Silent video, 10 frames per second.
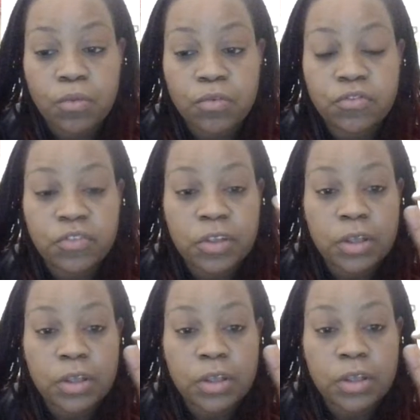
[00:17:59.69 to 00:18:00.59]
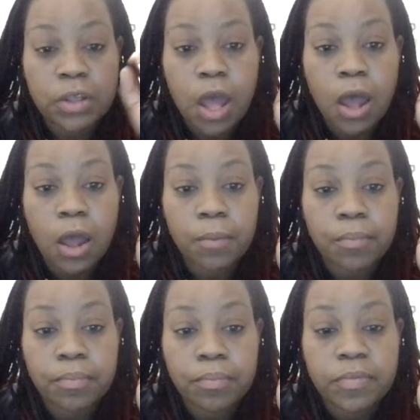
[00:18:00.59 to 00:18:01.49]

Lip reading: She died